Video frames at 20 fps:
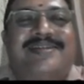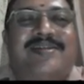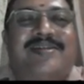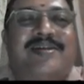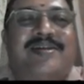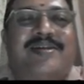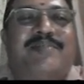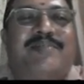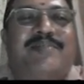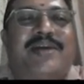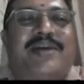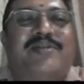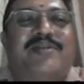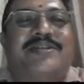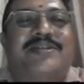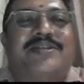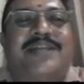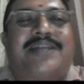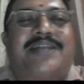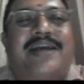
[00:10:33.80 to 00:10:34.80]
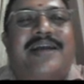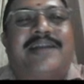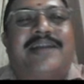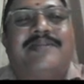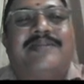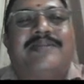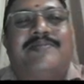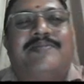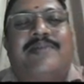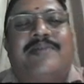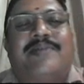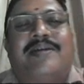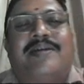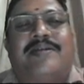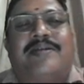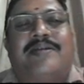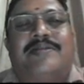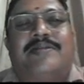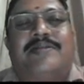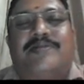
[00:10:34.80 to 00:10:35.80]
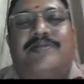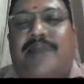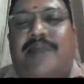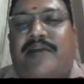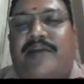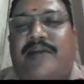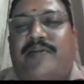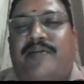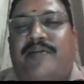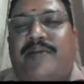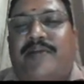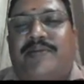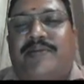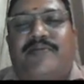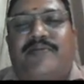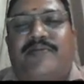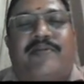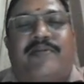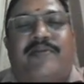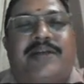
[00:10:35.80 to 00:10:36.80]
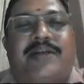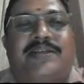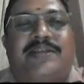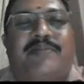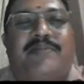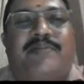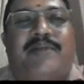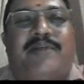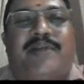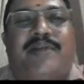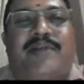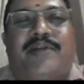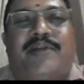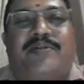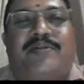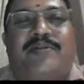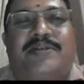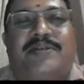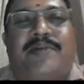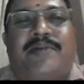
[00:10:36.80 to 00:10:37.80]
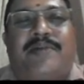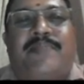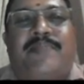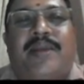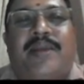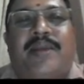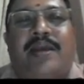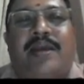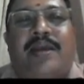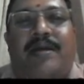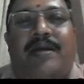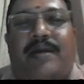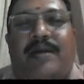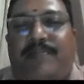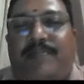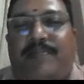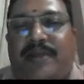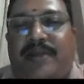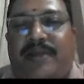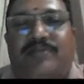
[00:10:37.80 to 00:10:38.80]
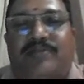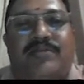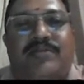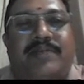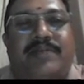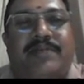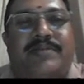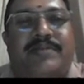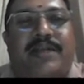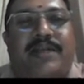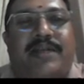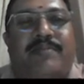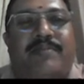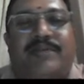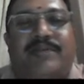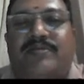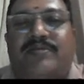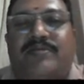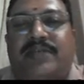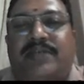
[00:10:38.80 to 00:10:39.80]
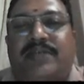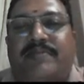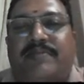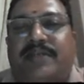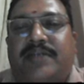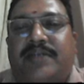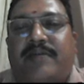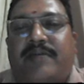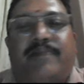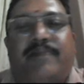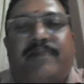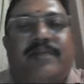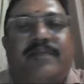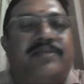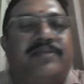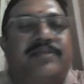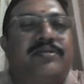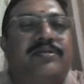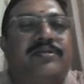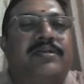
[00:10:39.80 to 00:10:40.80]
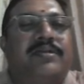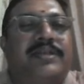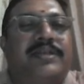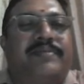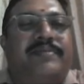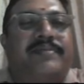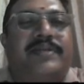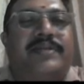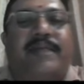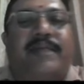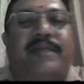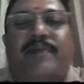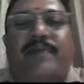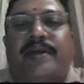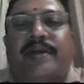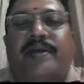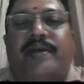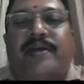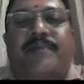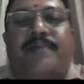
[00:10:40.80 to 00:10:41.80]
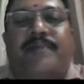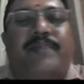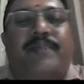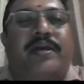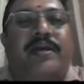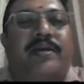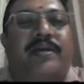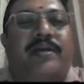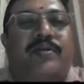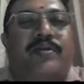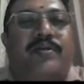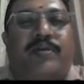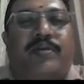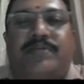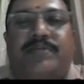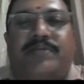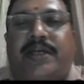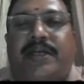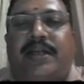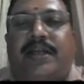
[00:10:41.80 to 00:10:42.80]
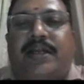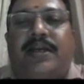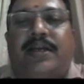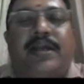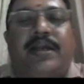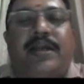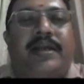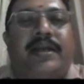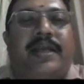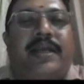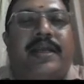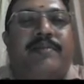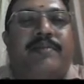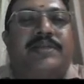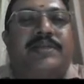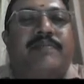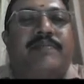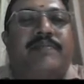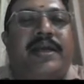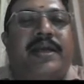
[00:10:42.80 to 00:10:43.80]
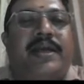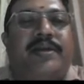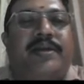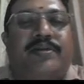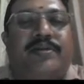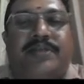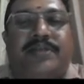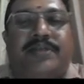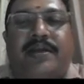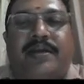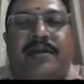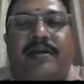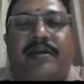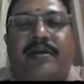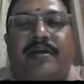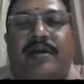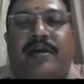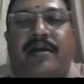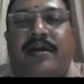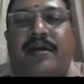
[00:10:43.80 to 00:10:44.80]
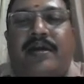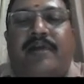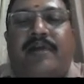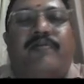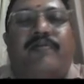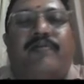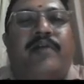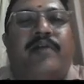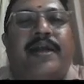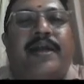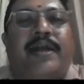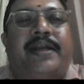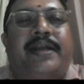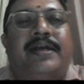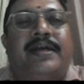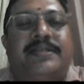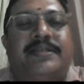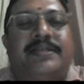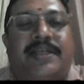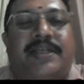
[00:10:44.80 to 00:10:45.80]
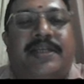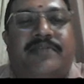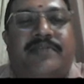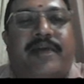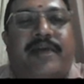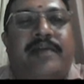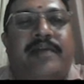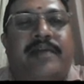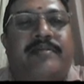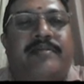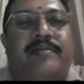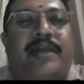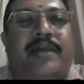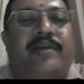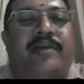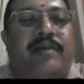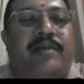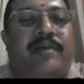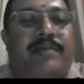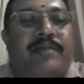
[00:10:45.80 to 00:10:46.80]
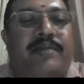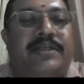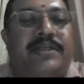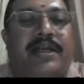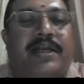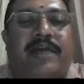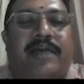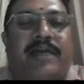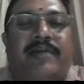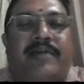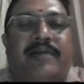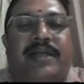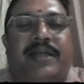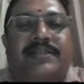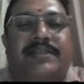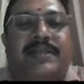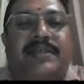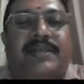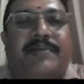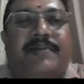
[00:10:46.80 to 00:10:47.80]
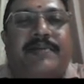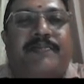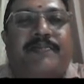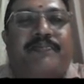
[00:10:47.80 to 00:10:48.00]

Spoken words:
in my own style. So thank you very much for watching my videos. Please do subscribe, and please do subscribe my YouTube channel. Name is My Intuition 4865. Thank you very much and have a nice day.